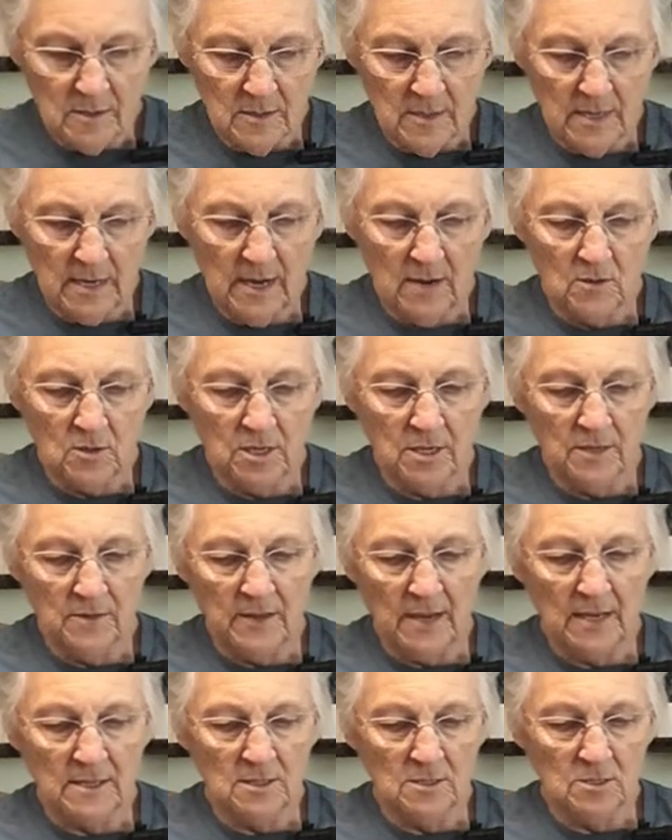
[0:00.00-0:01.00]
and I'll cut
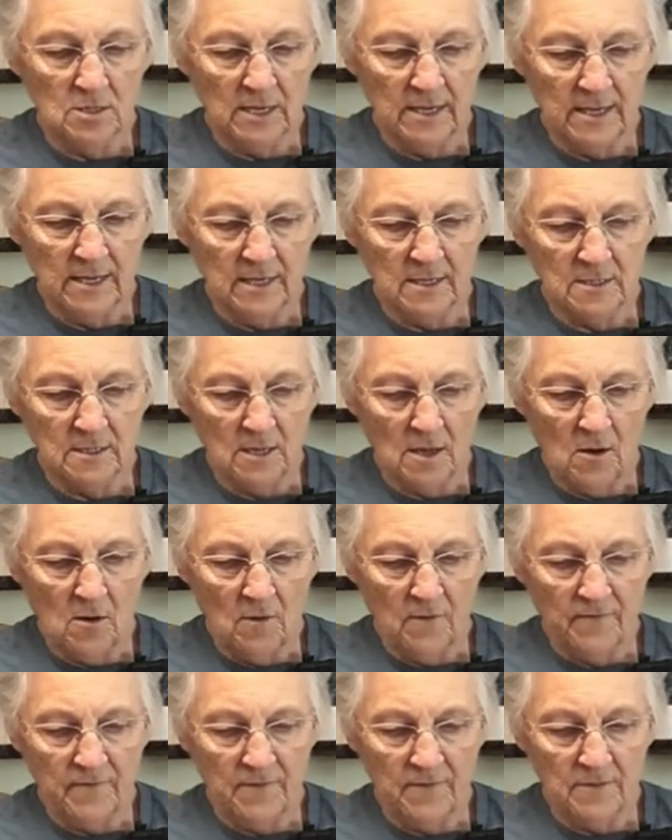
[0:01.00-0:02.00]
that little end
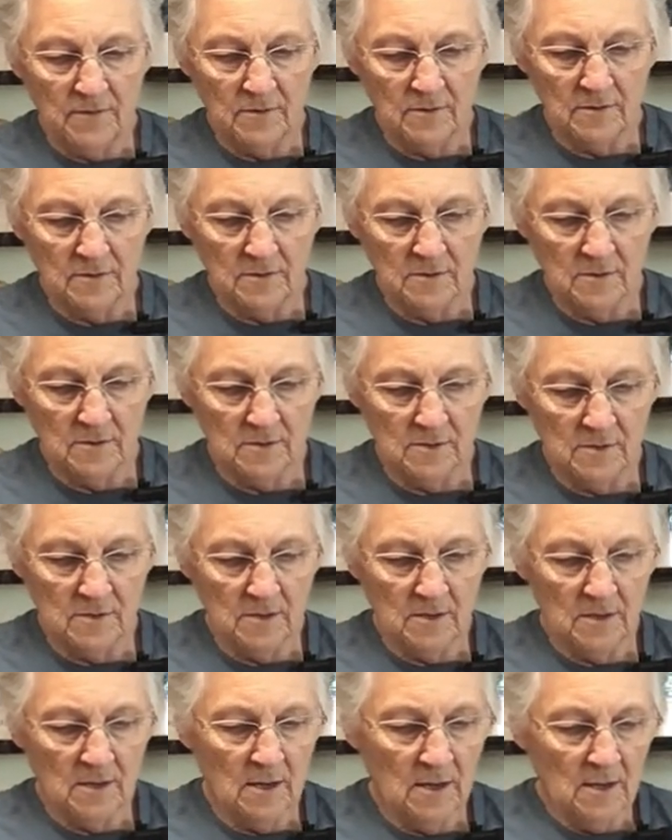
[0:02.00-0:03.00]
off
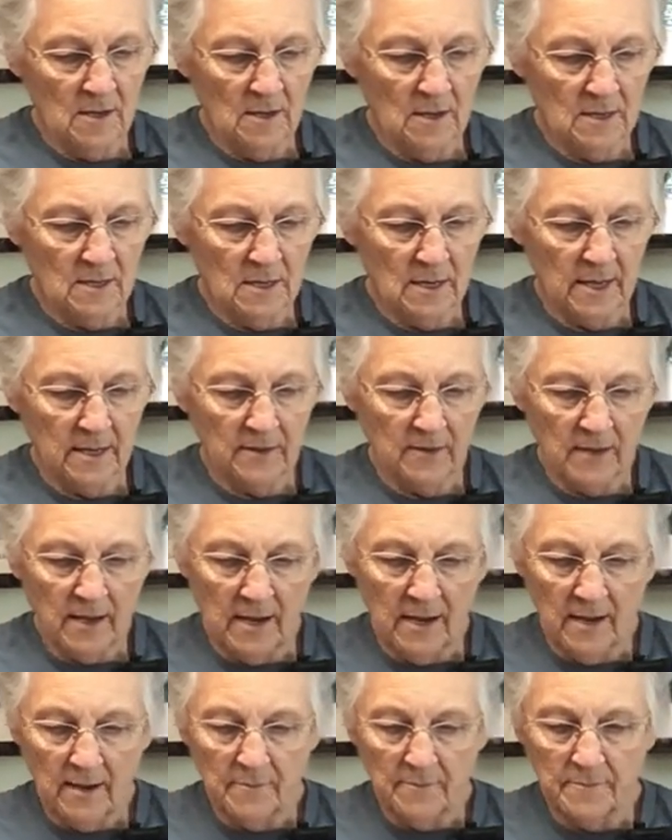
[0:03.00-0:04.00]
like
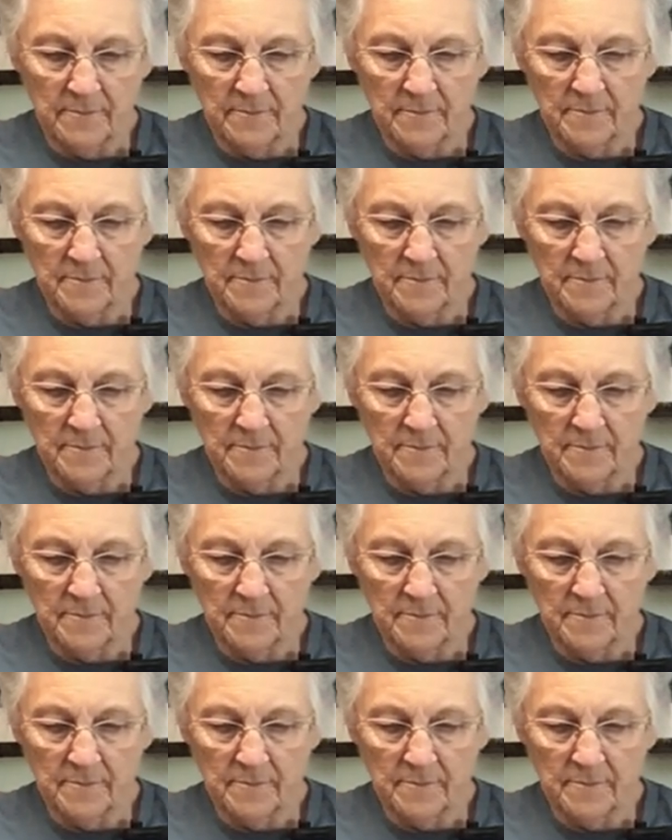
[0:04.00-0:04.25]
that.